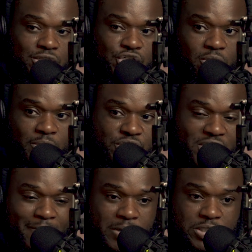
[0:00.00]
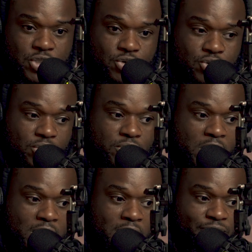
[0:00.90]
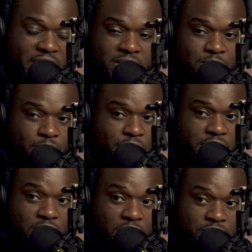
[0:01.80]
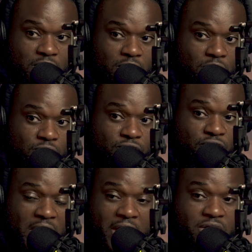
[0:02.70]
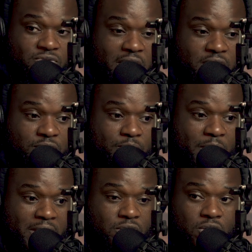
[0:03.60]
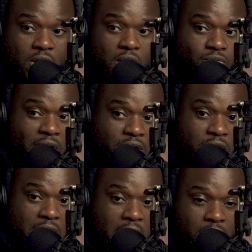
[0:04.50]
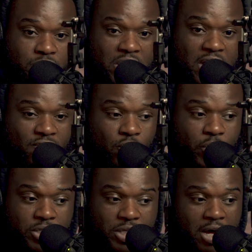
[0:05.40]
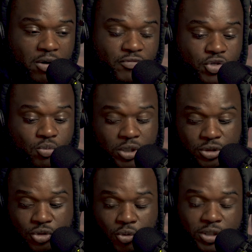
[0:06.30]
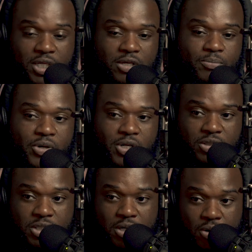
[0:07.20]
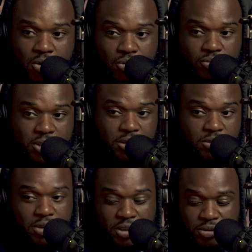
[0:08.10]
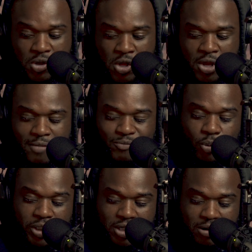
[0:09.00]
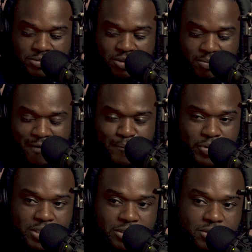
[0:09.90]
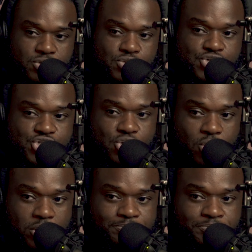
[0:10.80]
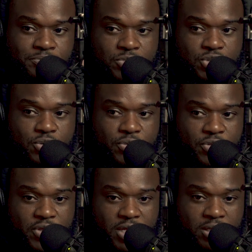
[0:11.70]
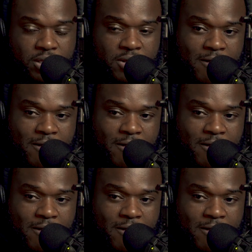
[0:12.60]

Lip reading: German Shepherds, and they can breed on their own fine, right in the backyard, right in the house, however you want to do it. They can breed on their own, they're good. But when it comes to my breed, they're too short, too thick.